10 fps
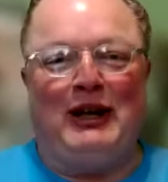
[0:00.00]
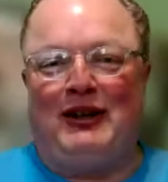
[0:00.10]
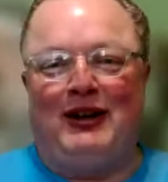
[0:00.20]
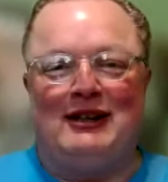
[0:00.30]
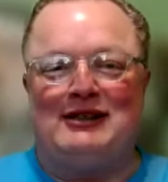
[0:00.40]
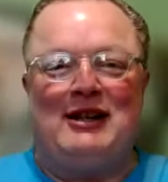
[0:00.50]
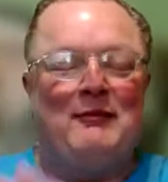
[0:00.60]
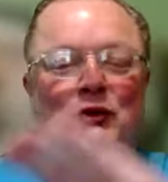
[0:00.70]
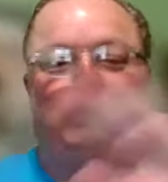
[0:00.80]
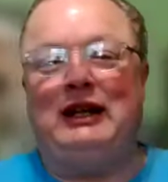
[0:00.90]

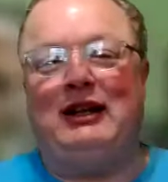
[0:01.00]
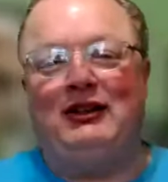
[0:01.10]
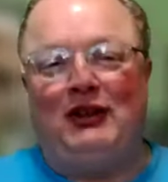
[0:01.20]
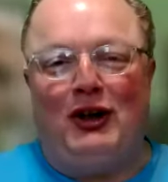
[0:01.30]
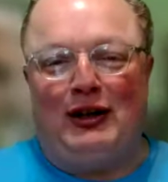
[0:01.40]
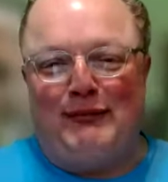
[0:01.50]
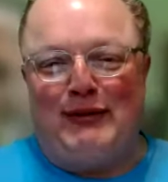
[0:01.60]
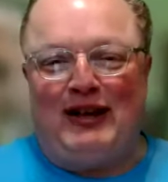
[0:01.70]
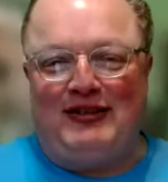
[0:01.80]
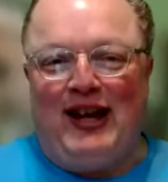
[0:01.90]
Because we can talk
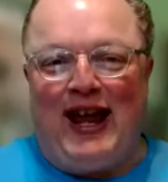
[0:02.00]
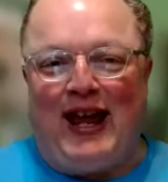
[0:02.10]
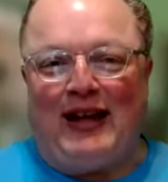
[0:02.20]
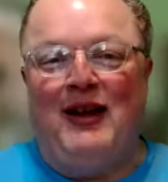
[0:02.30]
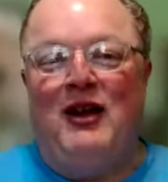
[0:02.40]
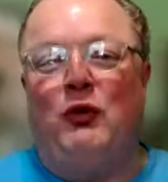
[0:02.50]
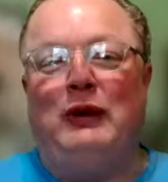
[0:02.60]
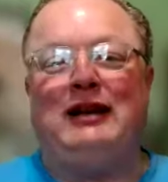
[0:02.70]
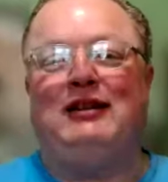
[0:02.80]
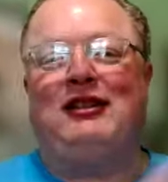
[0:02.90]
about Tang.
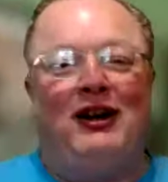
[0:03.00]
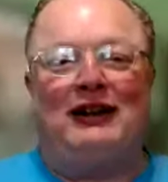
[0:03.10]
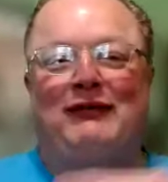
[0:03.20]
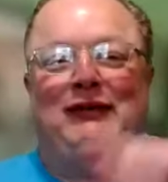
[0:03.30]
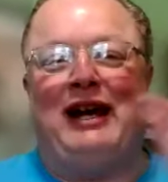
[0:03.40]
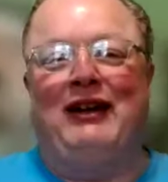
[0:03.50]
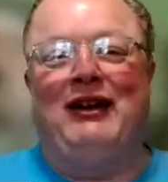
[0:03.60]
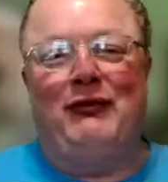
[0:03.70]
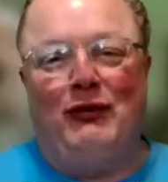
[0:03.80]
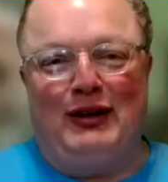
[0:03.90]
We can talk
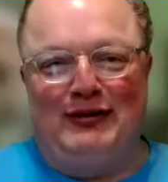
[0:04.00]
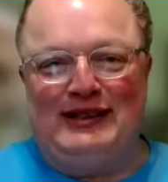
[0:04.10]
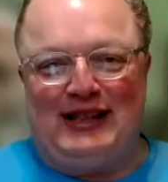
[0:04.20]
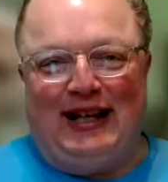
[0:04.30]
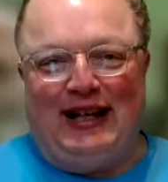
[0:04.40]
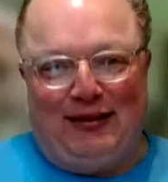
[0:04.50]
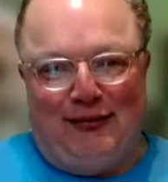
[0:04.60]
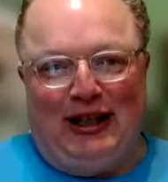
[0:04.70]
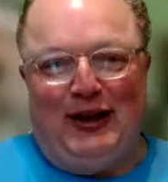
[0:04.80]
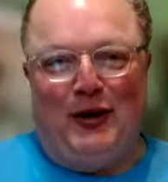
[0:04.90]
about what it was
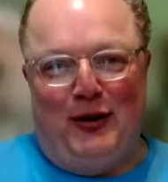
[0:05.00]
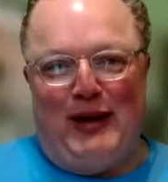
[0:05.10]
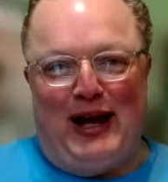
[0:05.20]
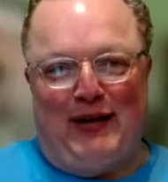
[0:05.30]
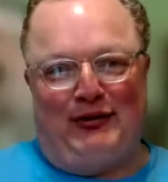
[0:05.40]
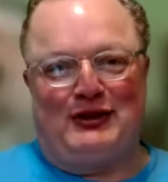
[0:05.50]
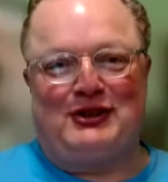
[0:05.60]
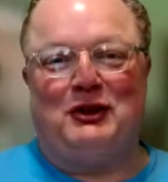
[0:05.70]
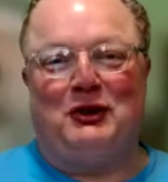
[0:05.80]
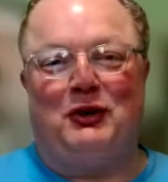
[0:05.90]
like to be home
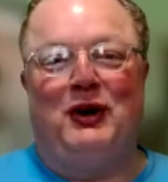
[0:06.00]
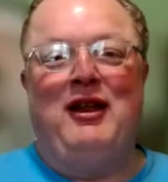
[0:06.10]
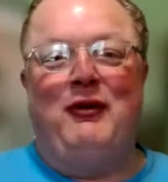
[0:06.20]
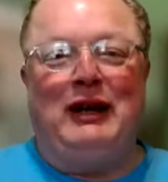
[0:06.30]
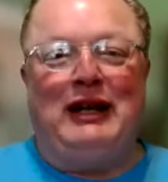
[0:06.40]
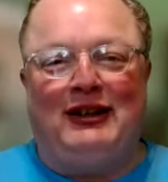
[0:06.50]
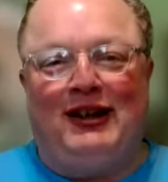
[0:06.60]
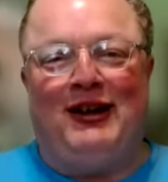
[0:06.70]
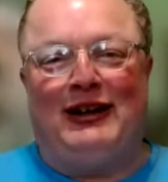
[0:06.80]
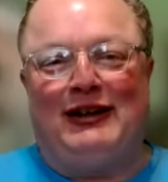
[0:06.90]
after school. We
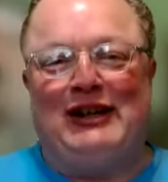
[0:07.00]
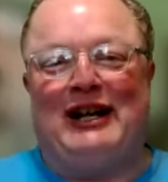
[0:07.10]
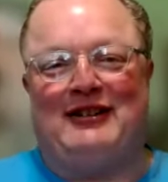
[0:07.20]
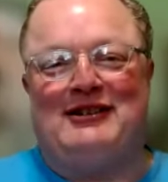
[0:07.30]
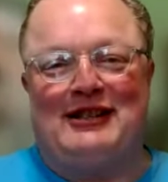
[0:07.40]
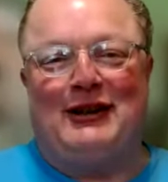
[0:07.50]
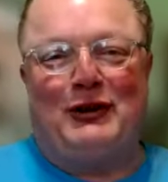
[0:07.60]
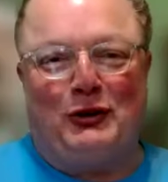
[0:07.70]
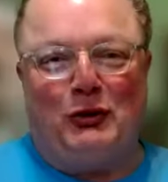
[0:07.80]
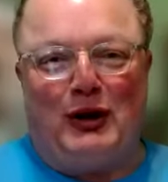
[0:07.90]
can talk about those
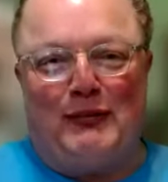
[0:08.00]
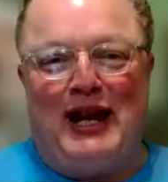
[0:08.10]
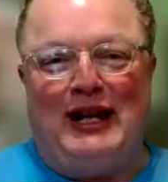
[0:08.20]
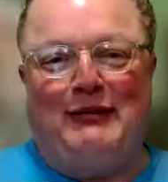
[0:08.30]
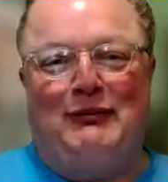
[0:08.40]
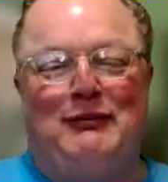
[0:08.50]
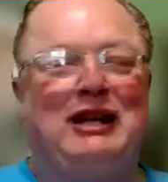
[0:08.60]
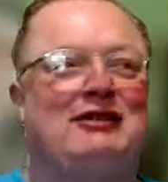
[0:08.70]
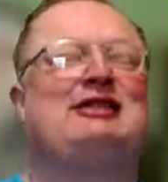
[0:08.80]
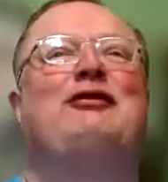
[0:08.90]
other gourmet
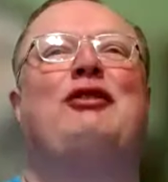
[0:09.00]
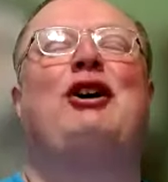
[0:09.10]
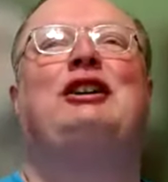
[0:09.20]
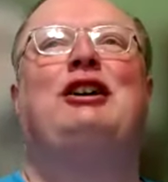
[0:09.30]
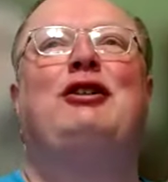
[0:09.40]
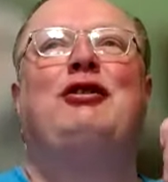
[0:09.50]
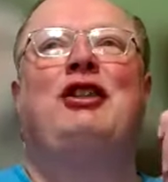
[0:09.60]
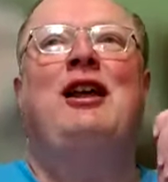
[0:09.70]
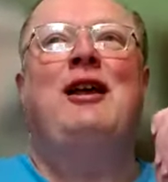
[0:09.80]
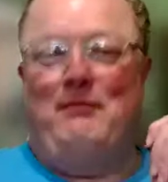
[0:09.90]
meals of our youth,